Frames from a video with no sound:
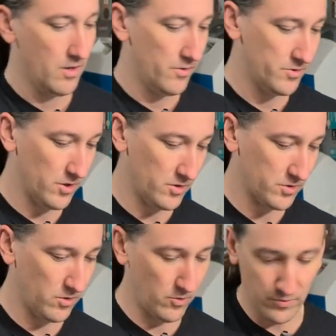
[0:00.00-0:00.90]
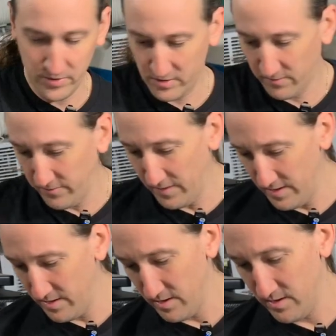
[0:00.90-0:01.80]
there's also this
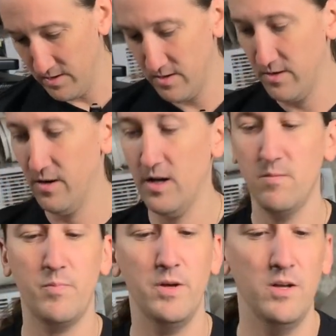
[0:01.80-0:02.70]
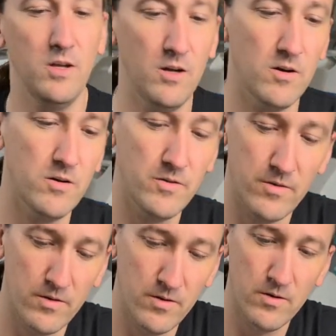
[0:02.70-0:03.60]
fun 9-pin here.
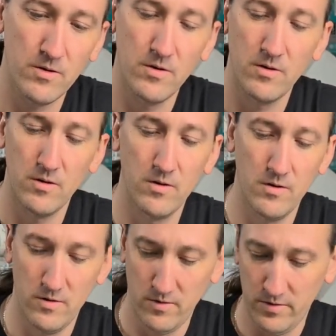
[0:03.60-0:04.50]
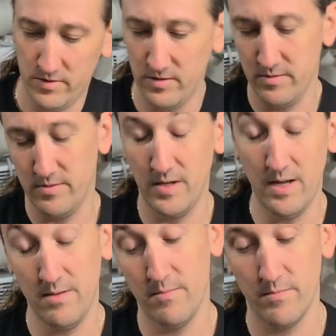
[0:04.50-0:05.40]
It's a
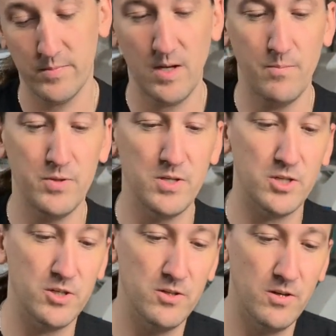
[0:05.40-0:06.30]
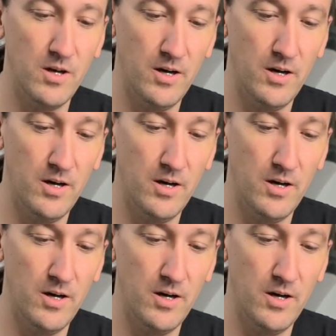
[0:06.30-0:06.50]
10 position